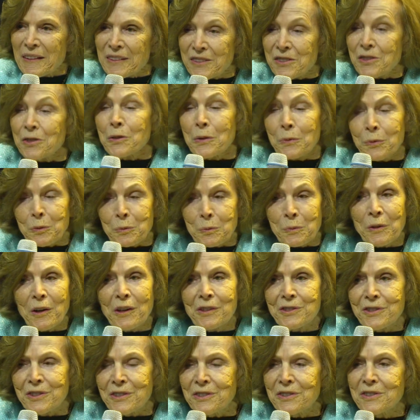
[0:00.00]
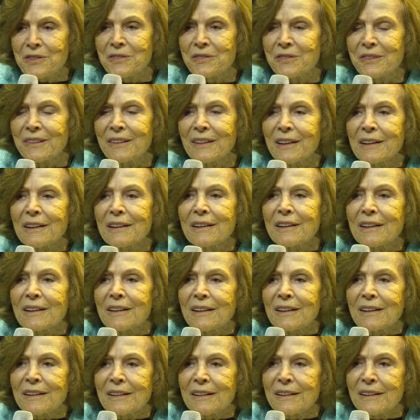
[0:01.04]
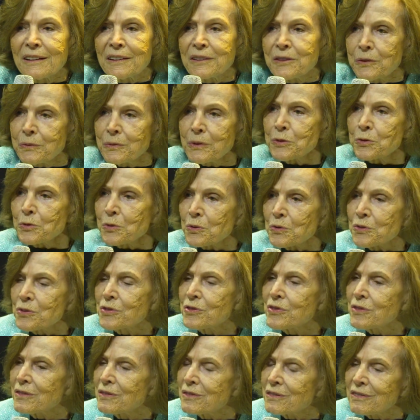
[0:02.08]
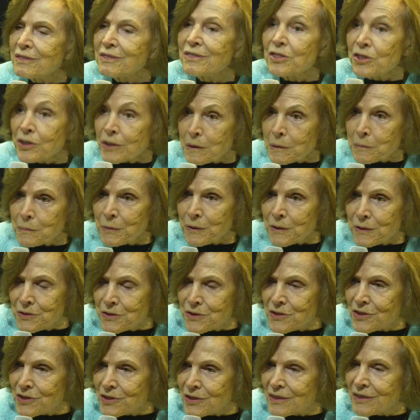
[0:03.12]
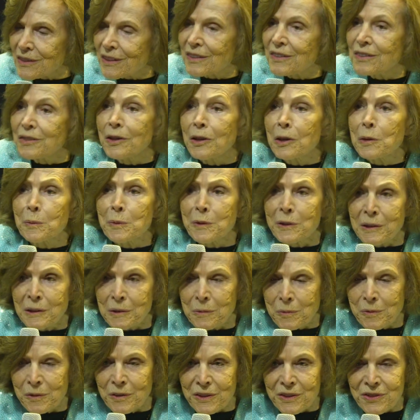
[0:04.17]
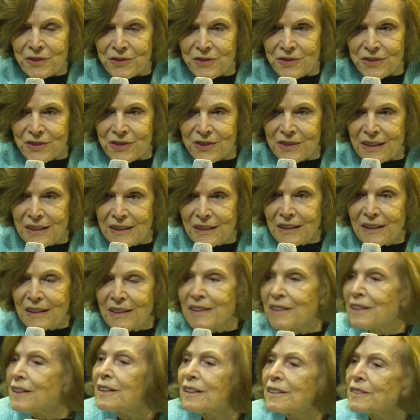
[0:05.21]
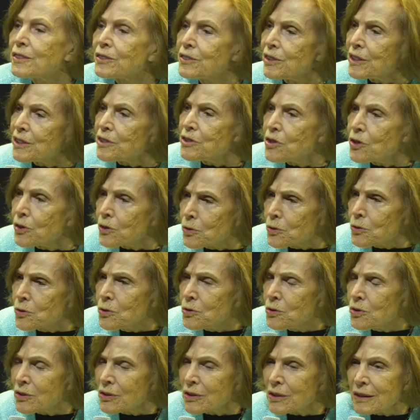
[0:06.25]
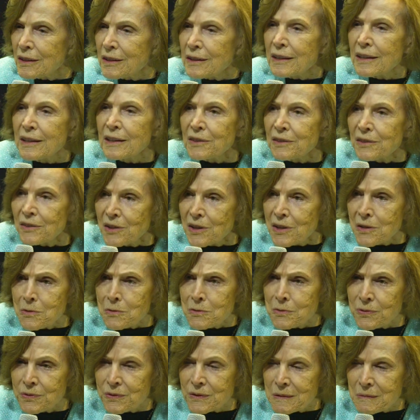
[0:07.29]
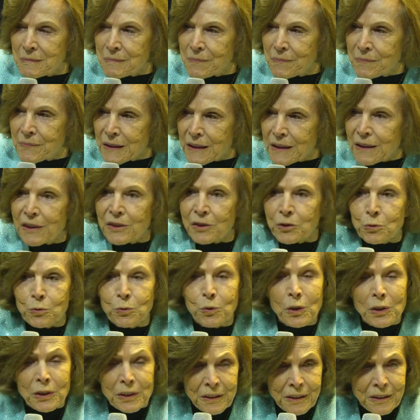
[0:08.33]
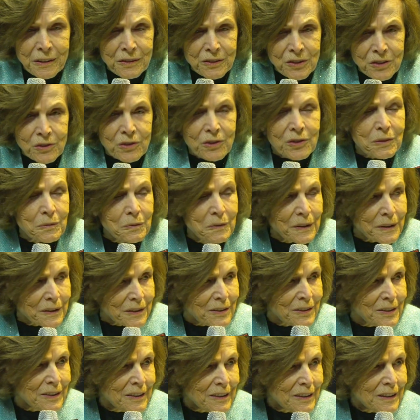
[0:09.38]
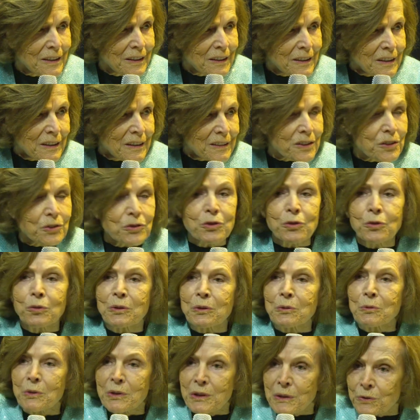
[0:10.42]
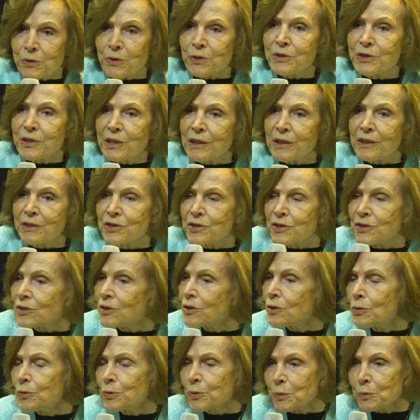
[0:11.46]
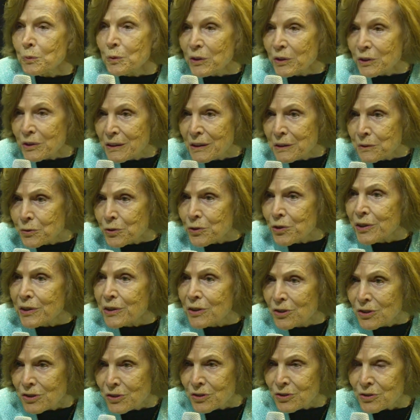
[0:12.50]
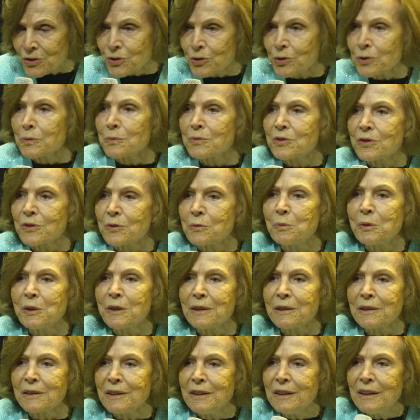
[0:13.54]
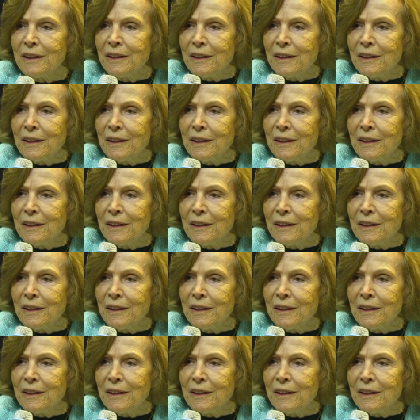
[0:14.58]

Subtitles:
it's a different process. Individuals, champions, nominate places that they know and love and are willing to commit to doing whatever it takes to go from wherever they are in terms of being